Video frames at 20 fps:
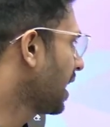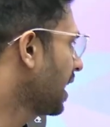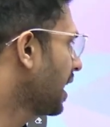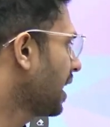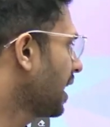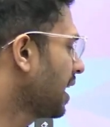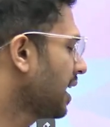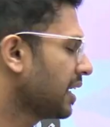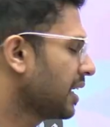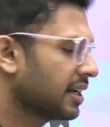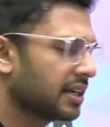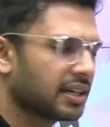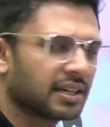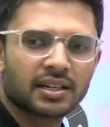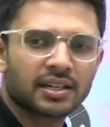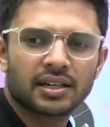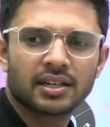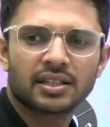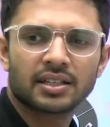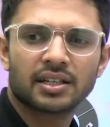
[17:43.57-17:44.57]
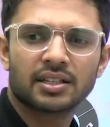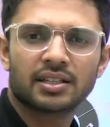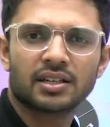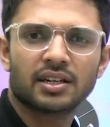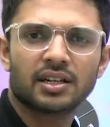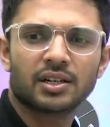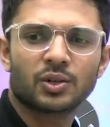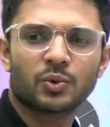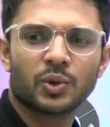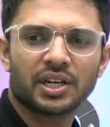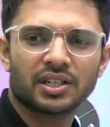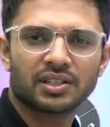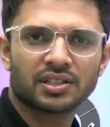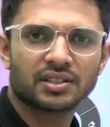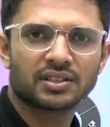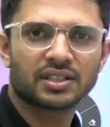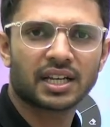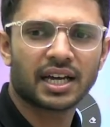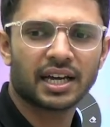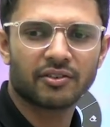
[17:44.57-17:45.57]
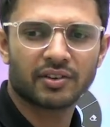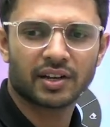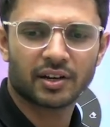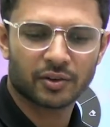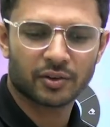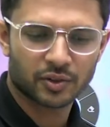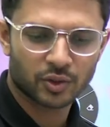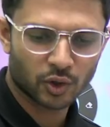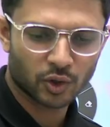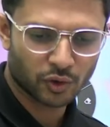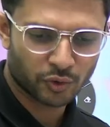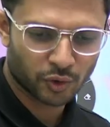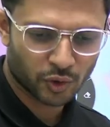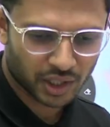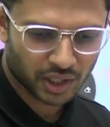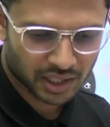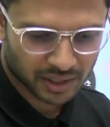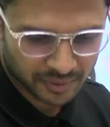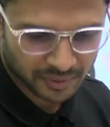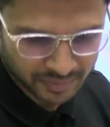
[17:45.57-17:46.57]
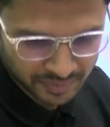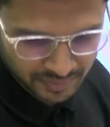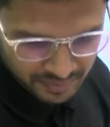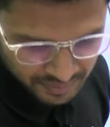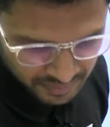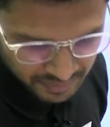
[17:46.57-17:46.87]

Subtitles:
and the third question is live now. Go for it.